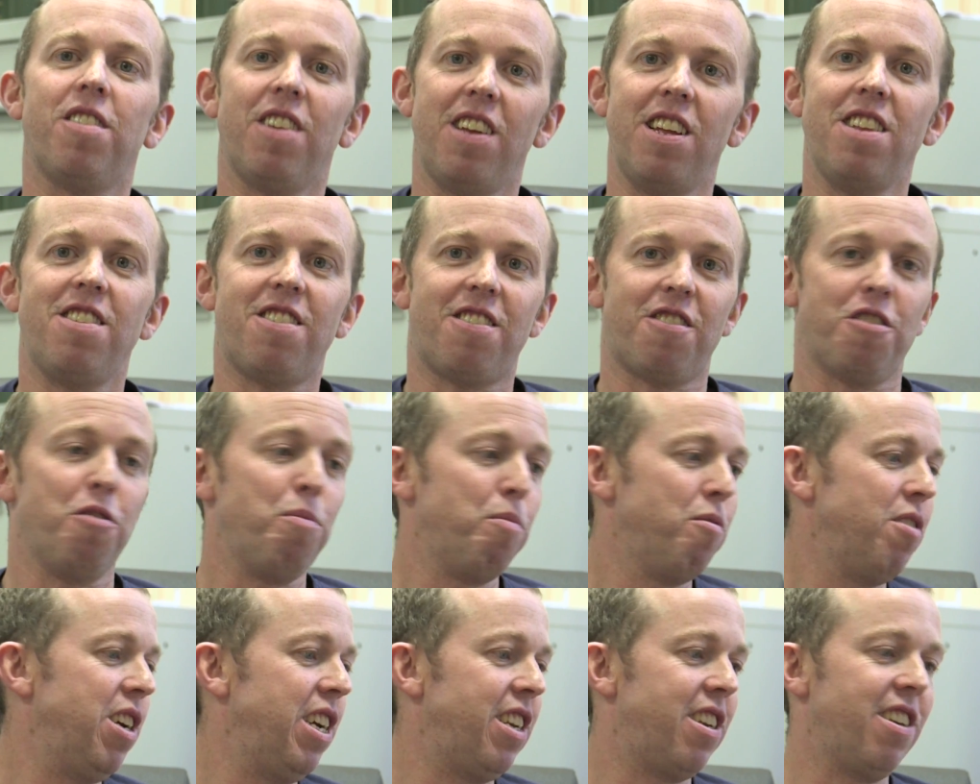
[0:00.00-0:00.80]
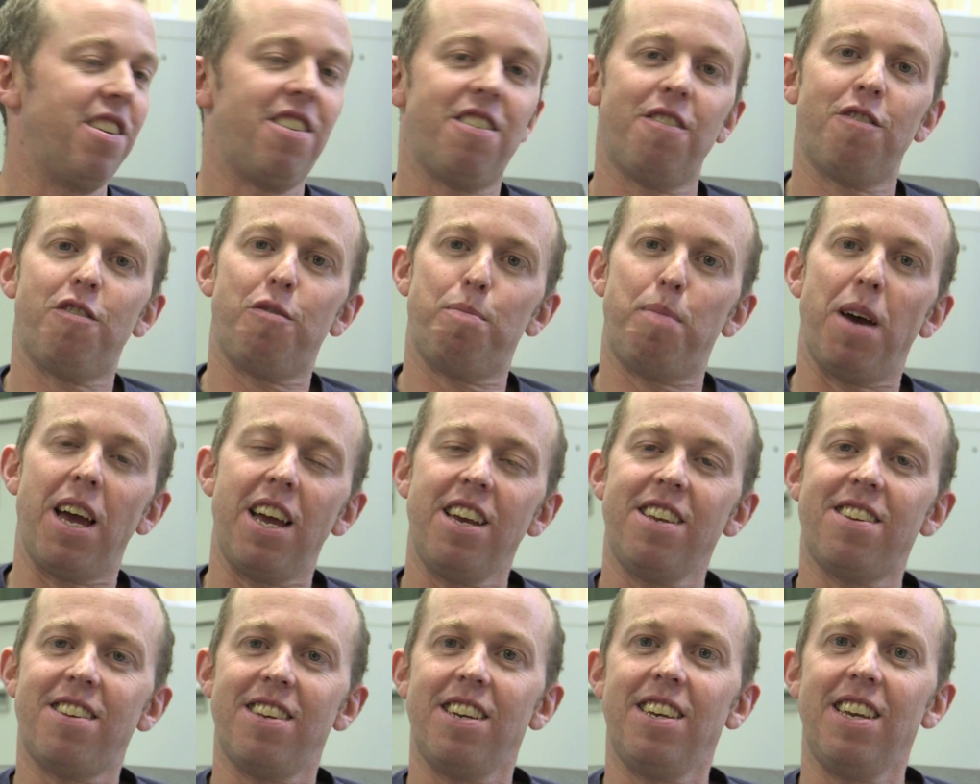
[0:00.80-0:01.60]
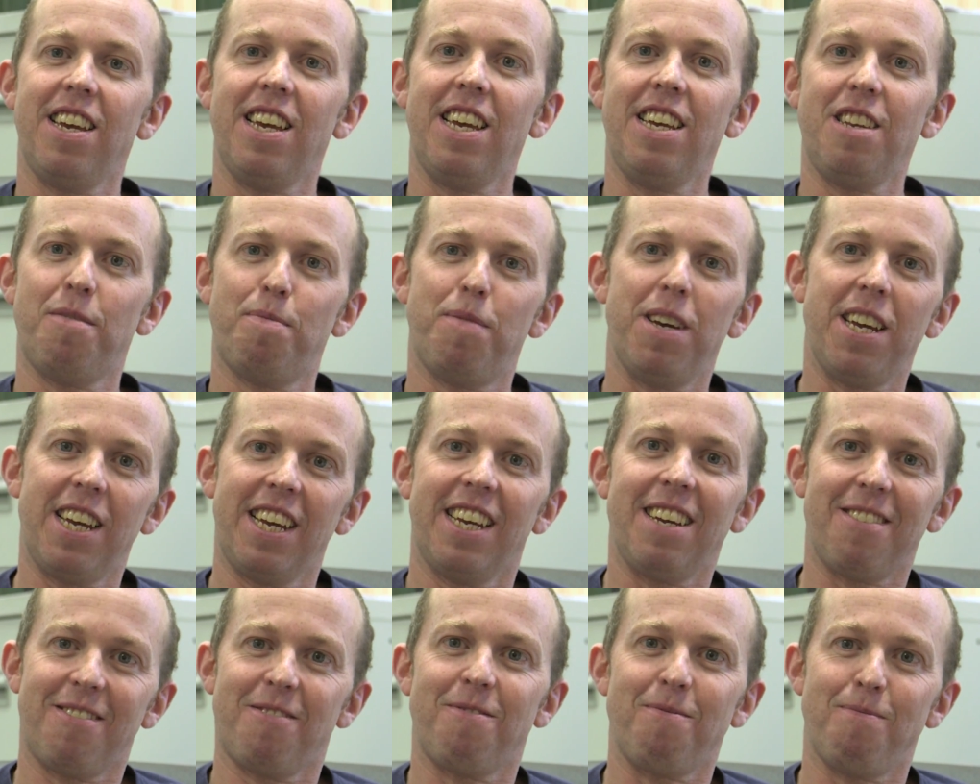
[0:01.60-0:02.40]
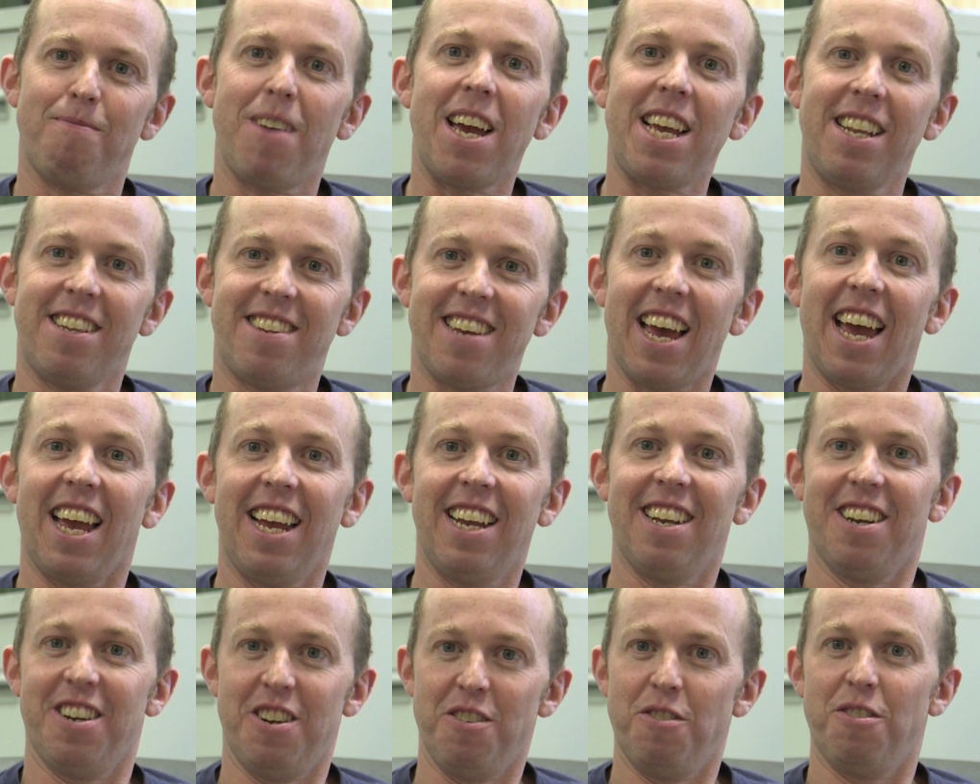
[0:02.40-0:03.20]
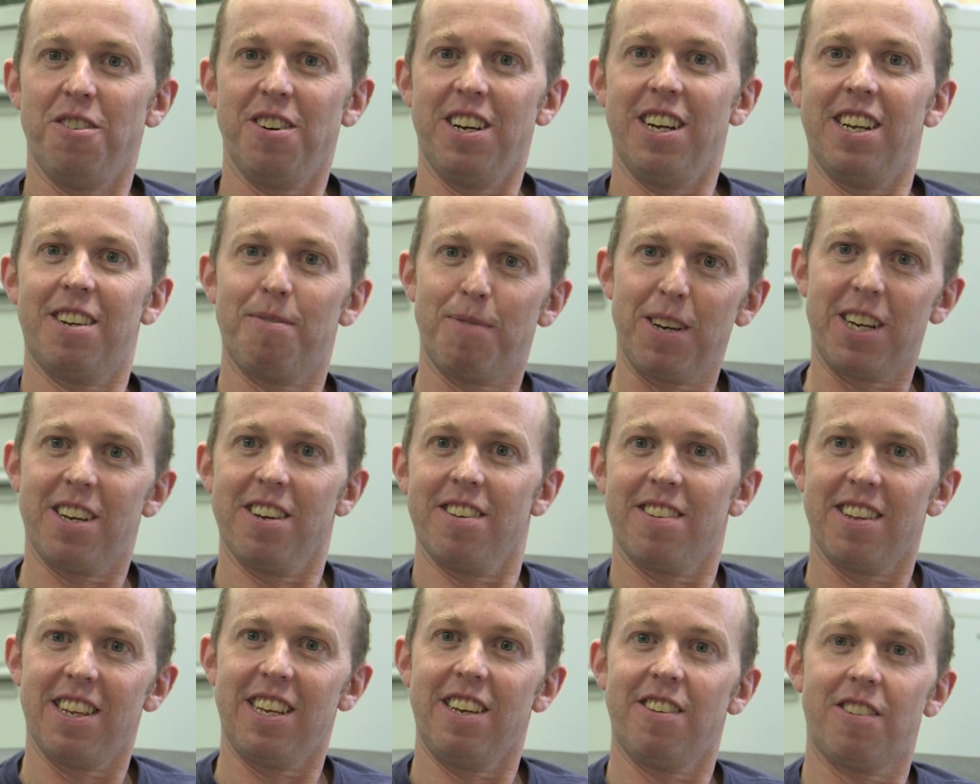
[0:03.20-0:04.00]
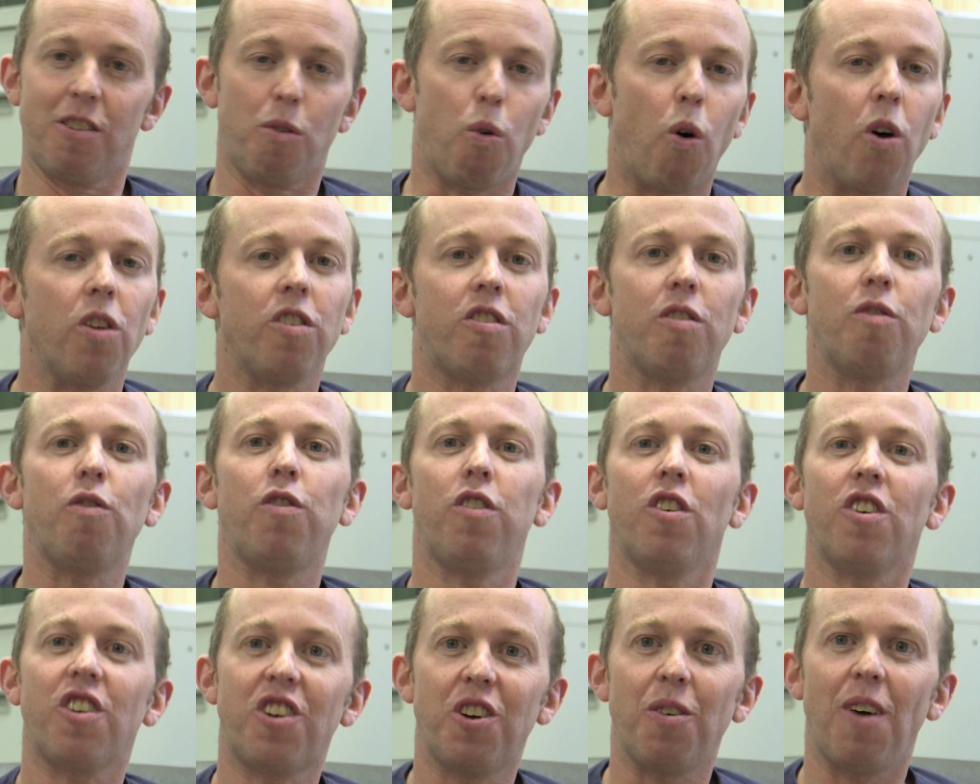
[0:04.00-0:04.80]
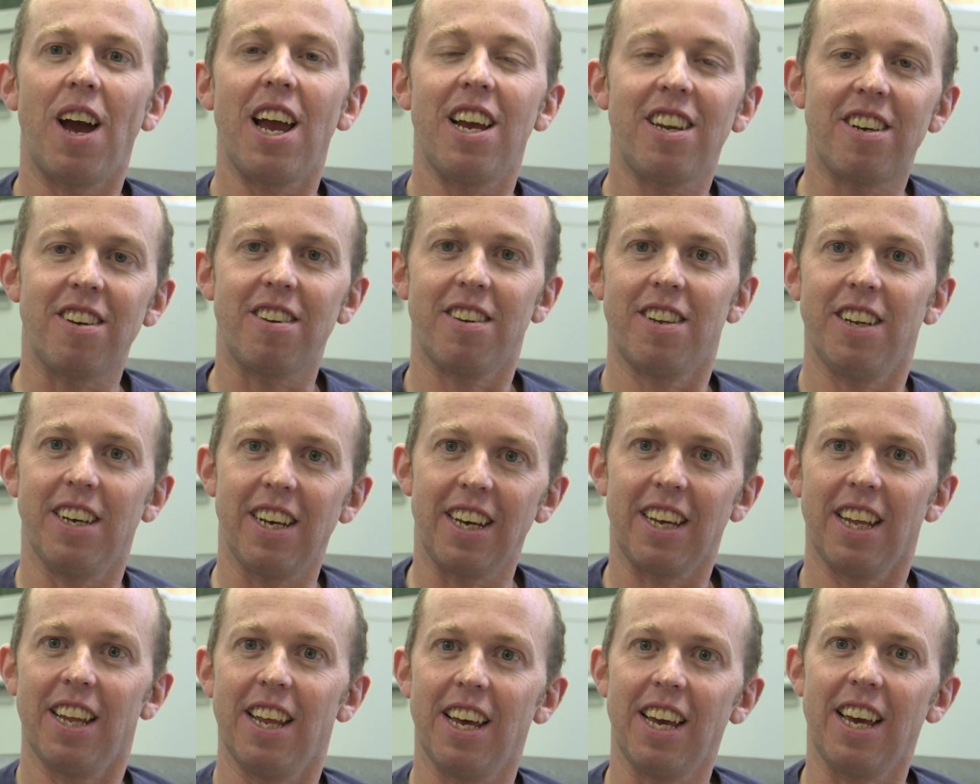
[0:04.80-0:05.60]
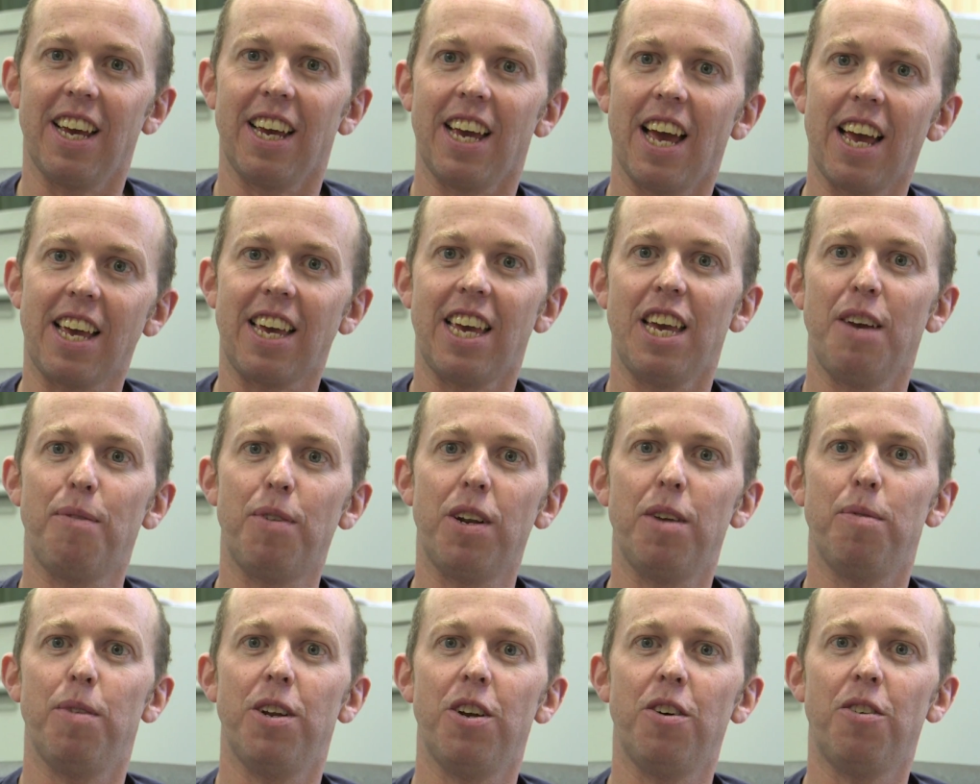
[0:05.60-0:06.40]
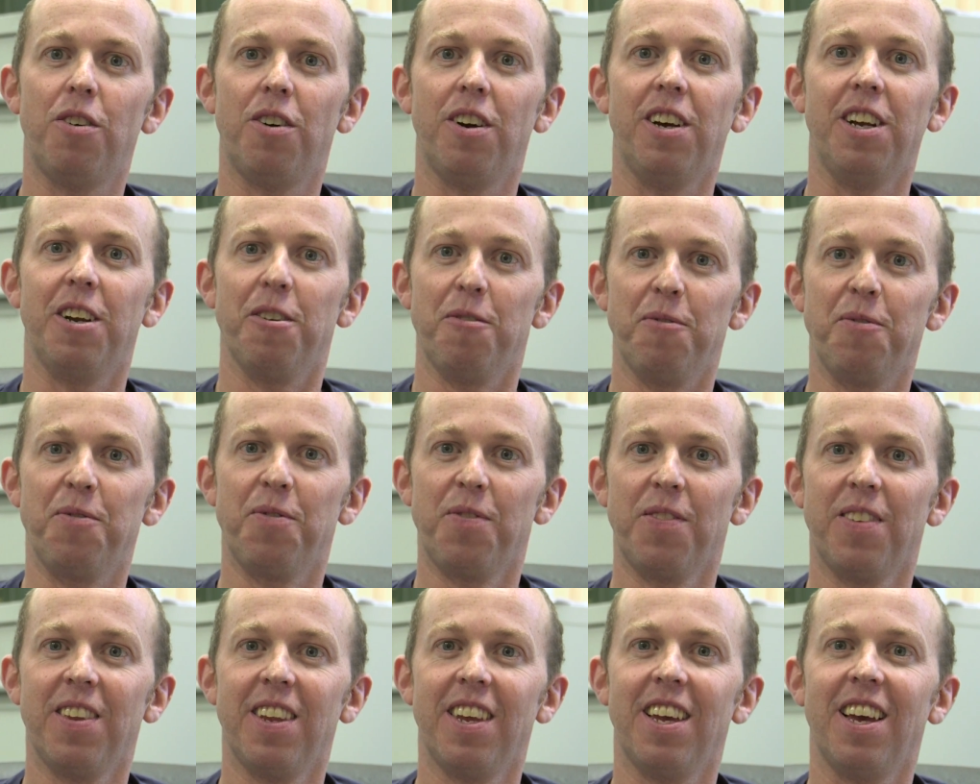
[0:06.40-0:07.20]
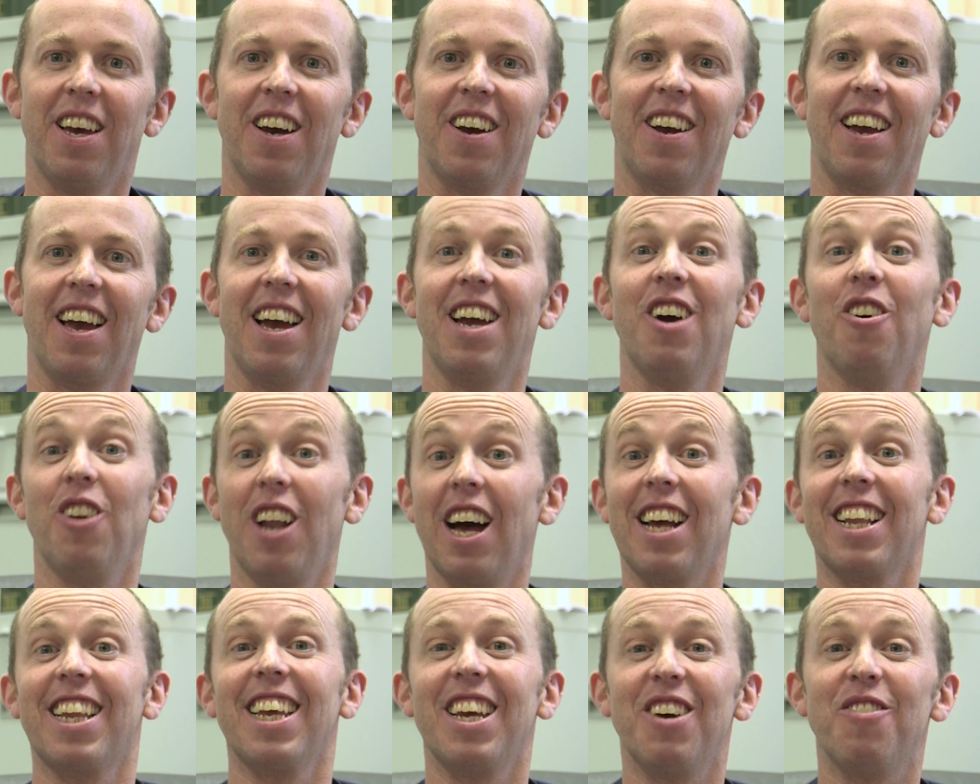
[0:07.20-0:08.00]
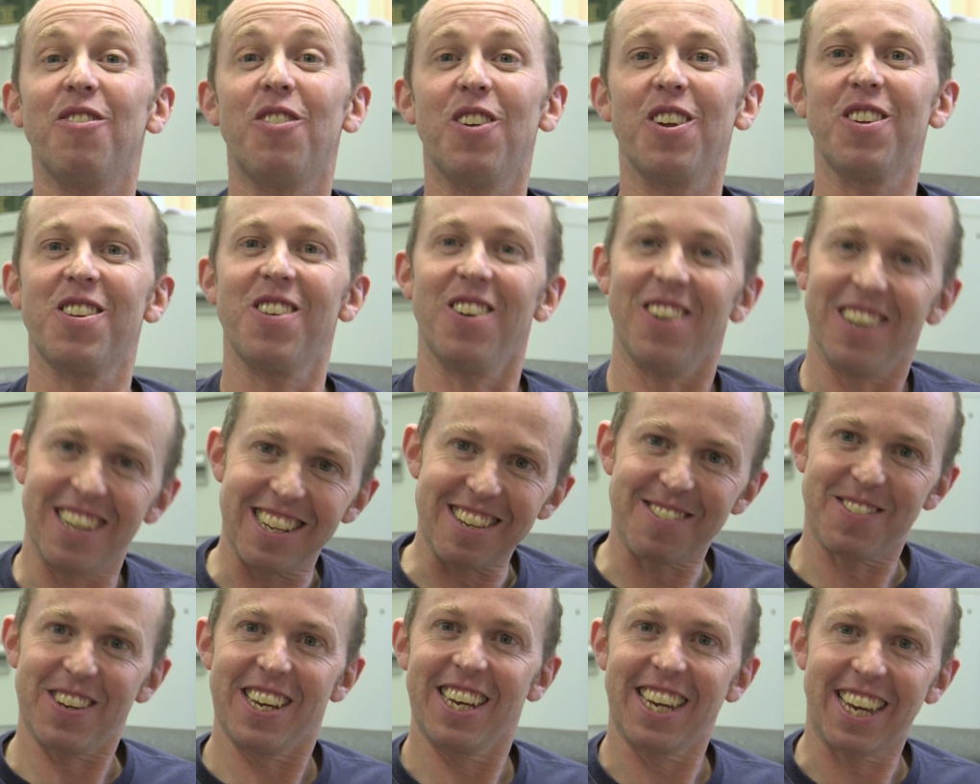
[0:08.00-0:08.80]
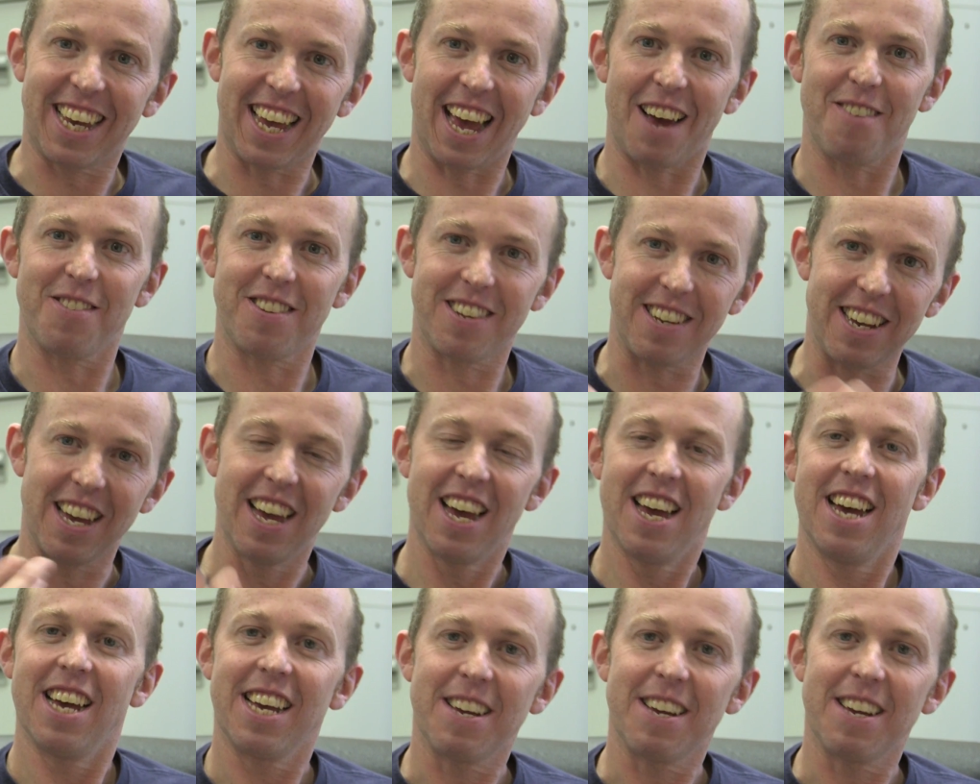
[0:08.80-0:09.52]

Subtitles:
in some regions of space, he's being maintained annoyed because of these quantum fluctuations that are keeping him annoyed. Okay, or like the inflaton, it's being kept to